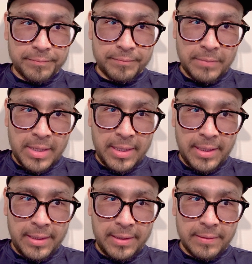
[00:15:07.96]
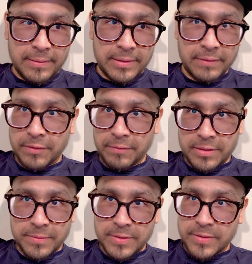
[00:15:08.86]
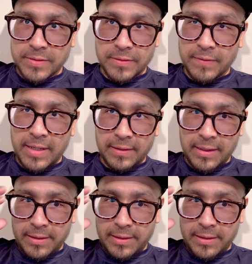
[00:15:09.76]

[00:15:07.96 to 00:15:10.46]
my living arrangements and the fact that,